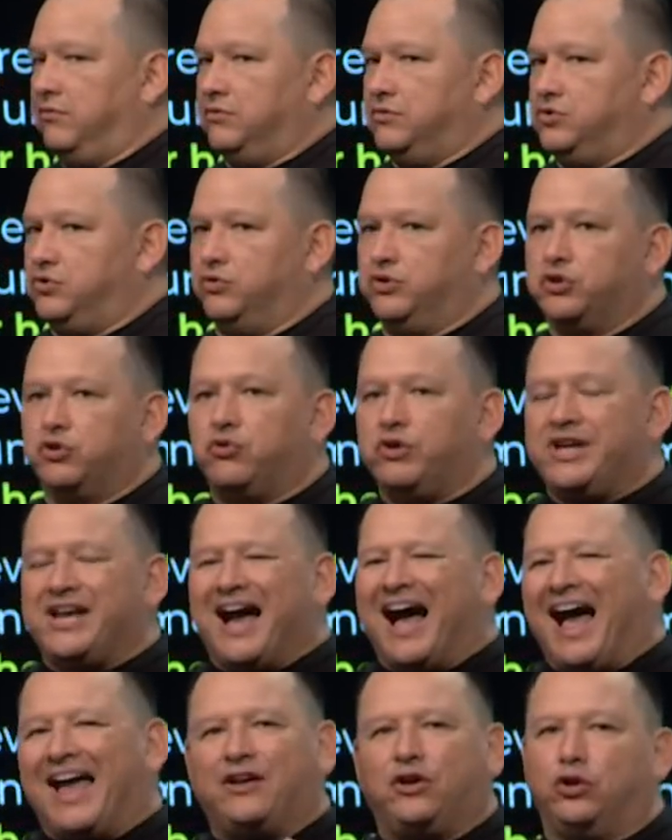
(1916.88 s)
To a degree
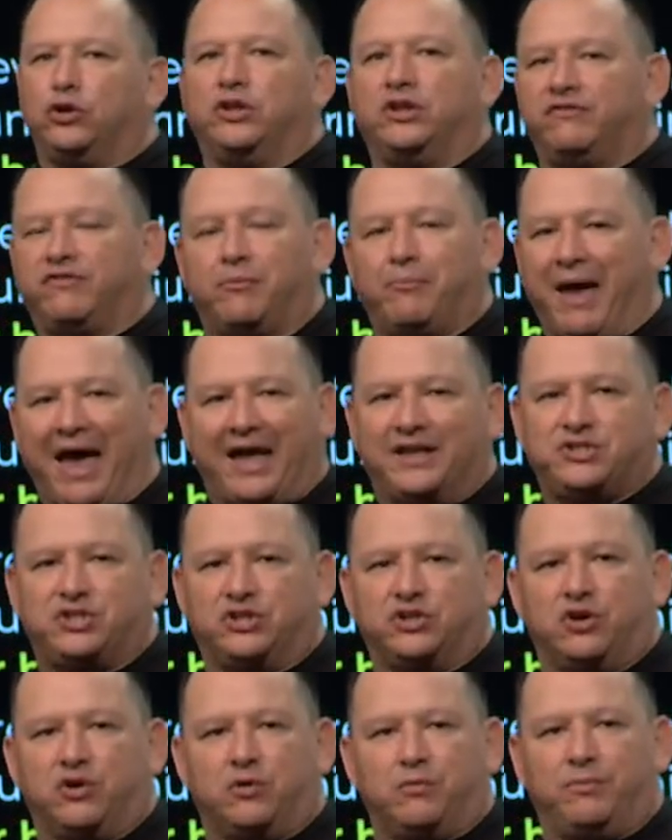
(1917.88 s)
I couldn't have
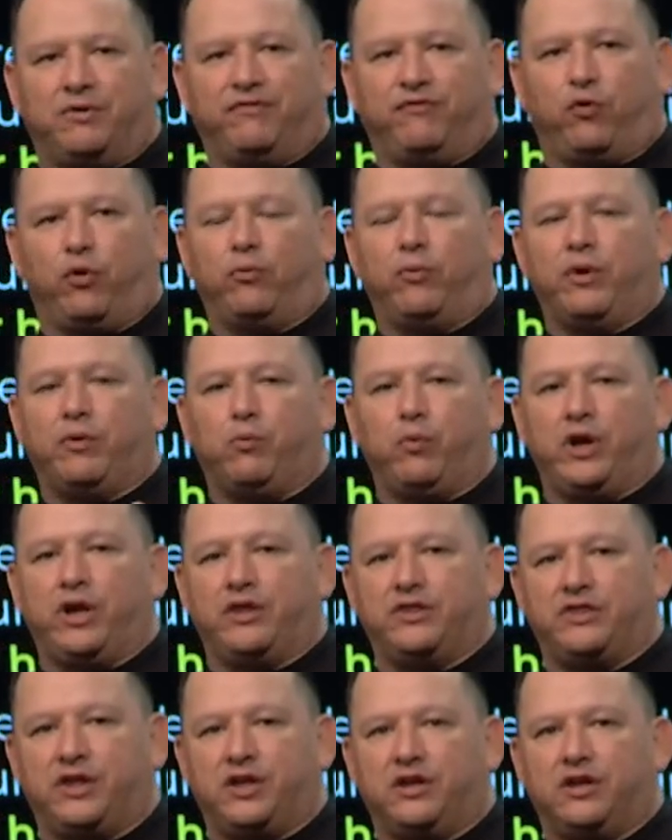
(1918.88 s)
imagined before we
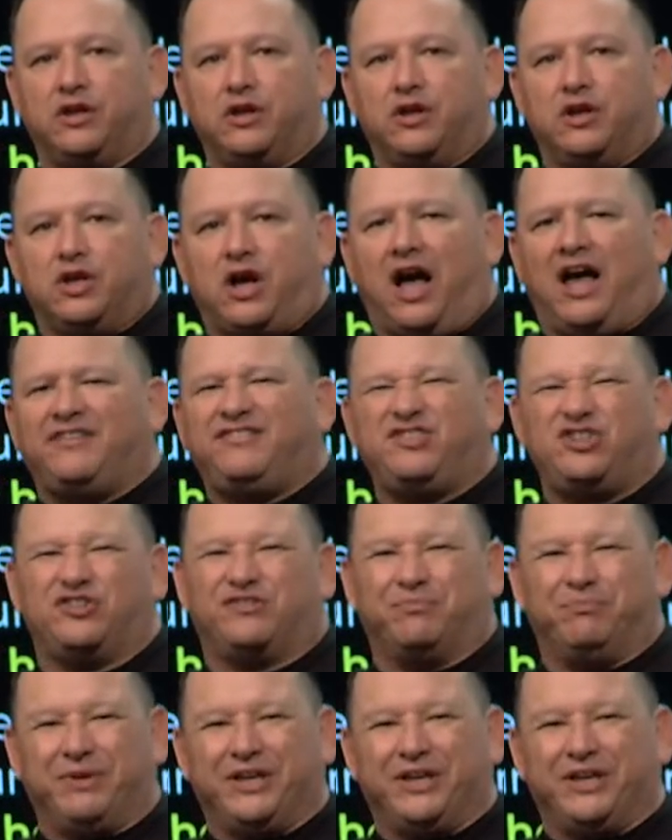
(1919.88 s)
went, that us just